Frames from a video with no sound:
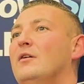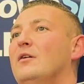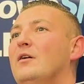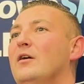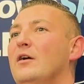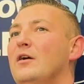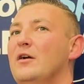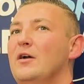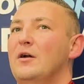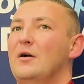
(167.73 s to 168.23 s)

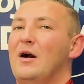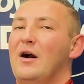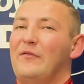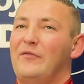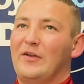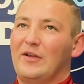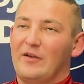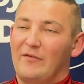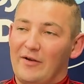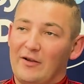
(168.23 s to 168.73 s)
I
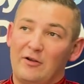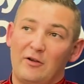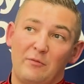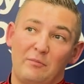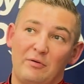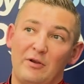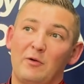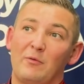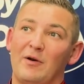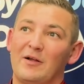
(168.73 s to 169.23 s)
think I've handled it
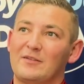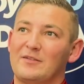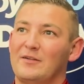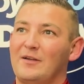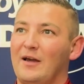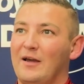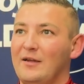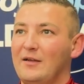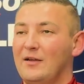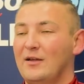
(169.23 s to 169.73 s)
pretty well
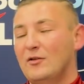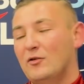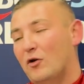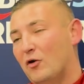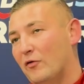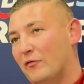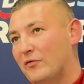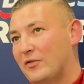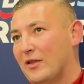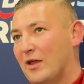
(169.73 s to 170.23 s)
tonight, and
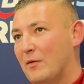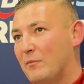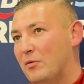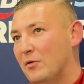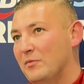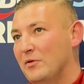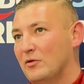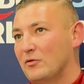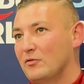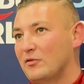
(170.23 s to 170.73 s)
hopefully that'll
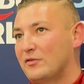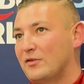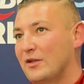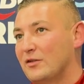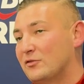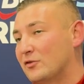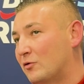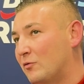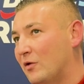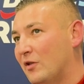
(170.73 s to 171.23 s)
put me in good
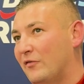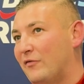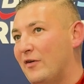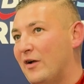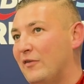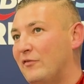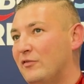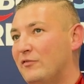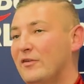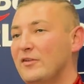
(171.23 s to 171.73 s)
stead to
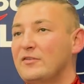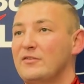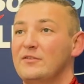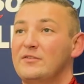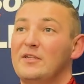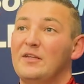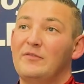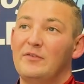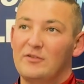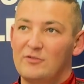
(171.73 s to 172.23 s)
qualify for the rest of
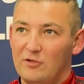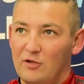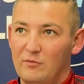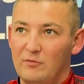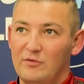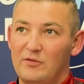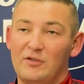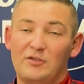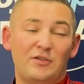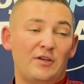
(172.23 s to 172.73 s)
the TV
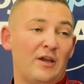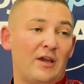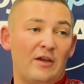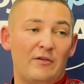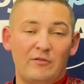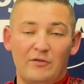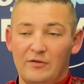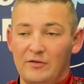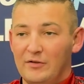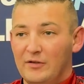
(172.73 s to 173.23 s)
tournaments this
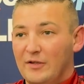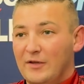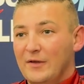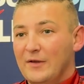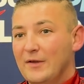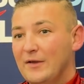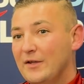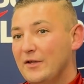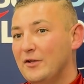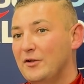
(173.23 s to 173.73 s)
year, and,
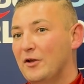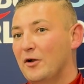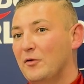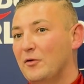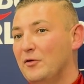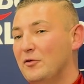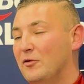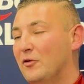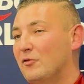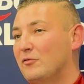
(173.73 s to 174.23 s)
you know,
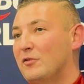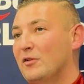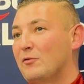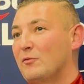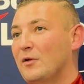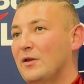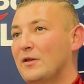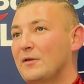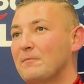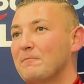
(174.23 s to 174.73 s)
who knows this
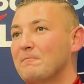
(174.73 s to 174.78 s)
week.